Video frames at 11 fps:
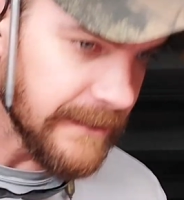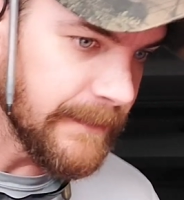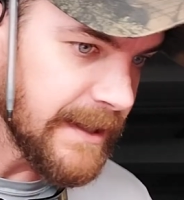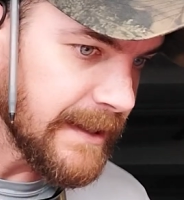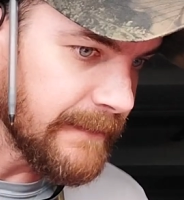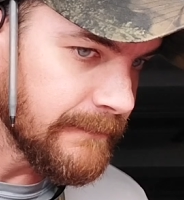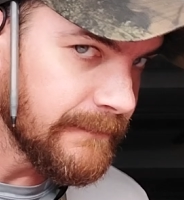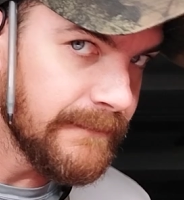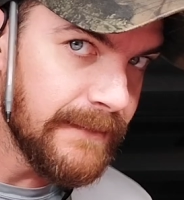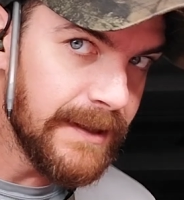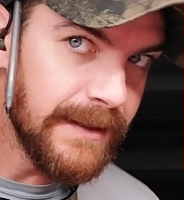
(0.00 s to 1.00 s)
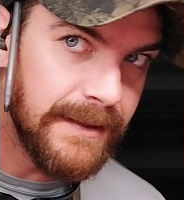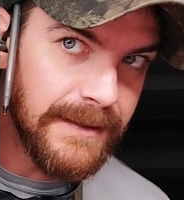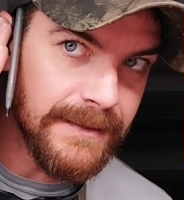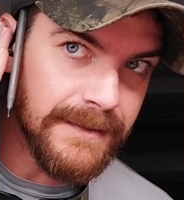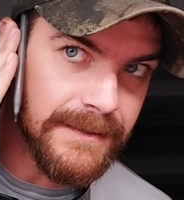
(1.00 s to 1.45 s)
them in.
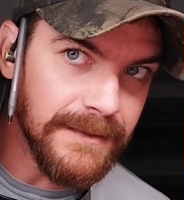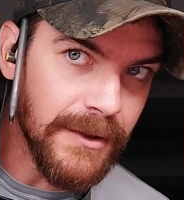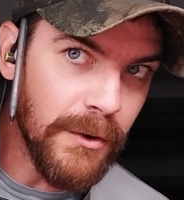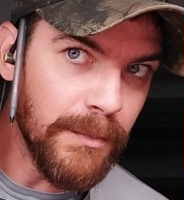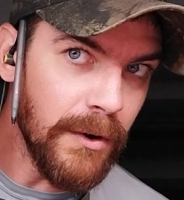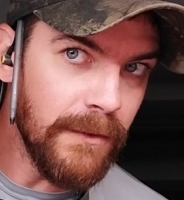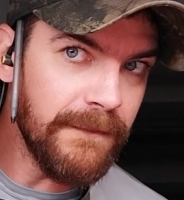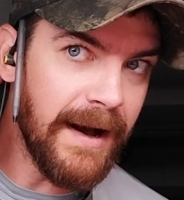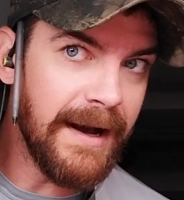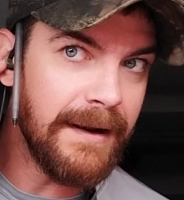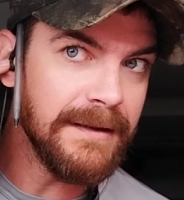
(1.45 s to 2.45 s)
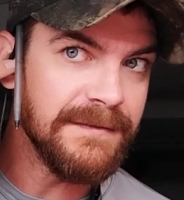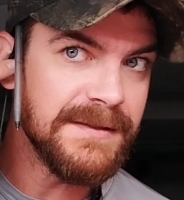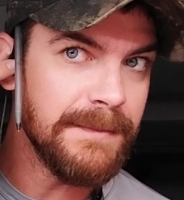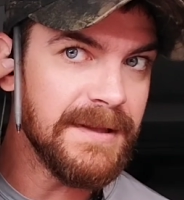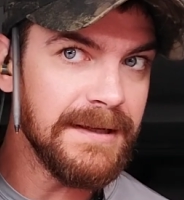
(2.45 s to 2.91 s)
Low profile. If
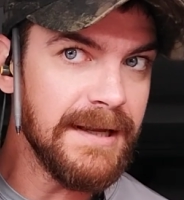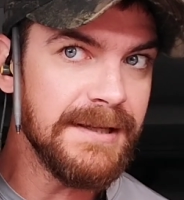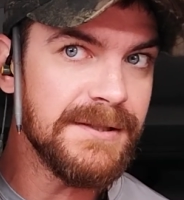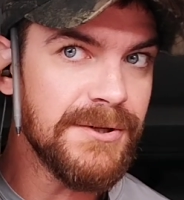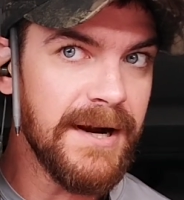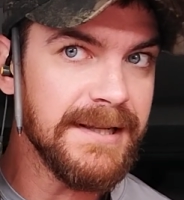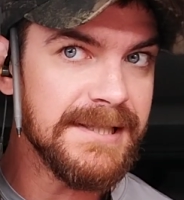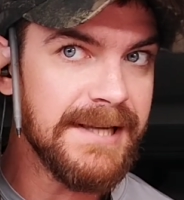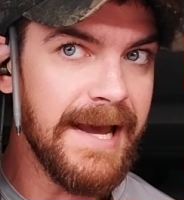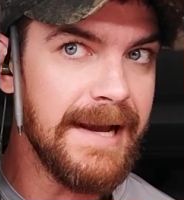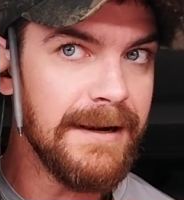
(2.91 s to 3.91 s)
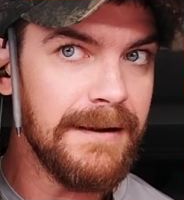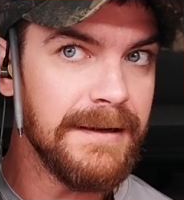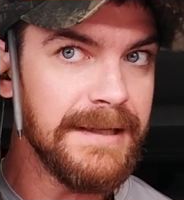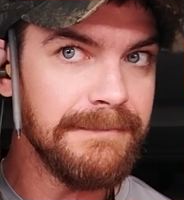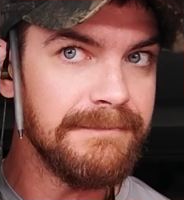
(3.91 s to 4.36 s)
something does try to snag
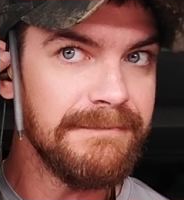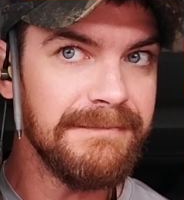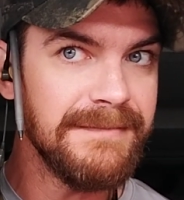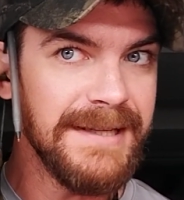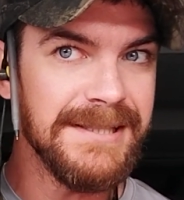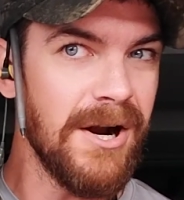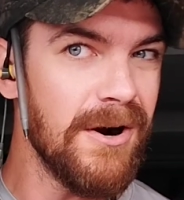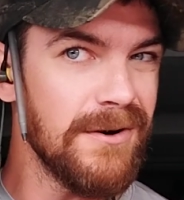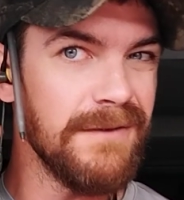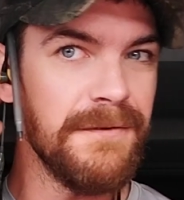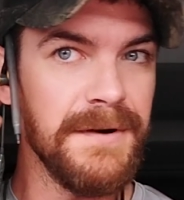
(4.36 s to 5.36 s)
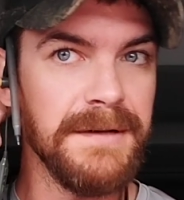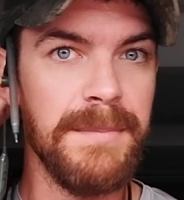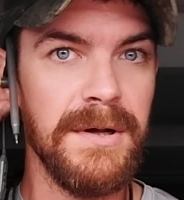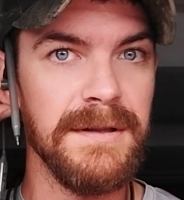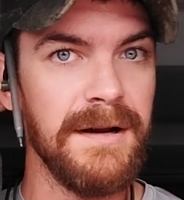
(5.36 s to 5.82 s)
on it, it's harder for it to
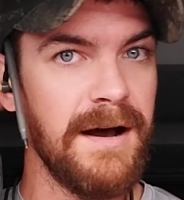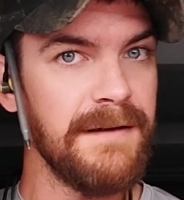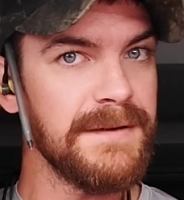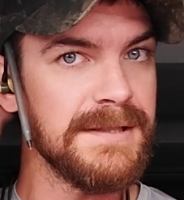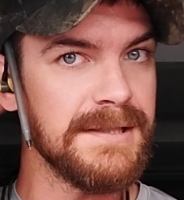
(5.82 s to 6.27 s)
pull it off because